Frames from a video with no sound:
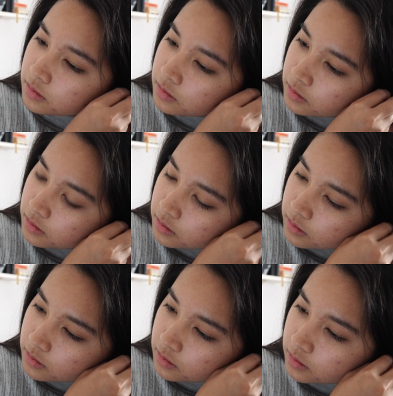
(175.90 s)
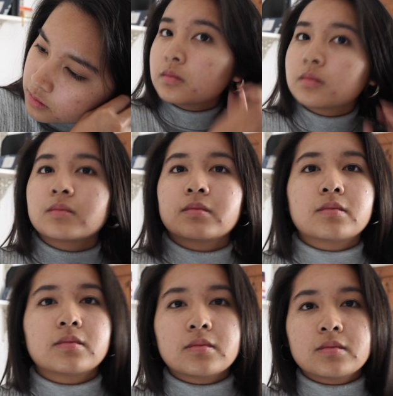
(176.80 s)

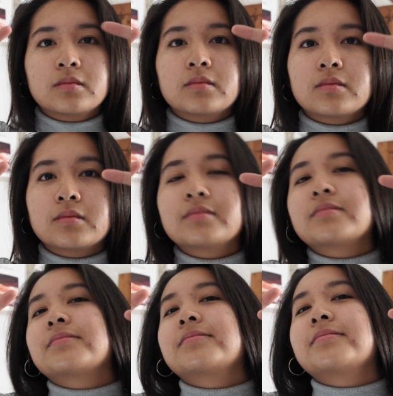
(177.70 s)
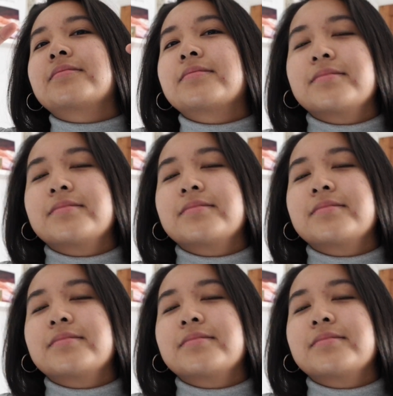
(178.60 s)
[no speech]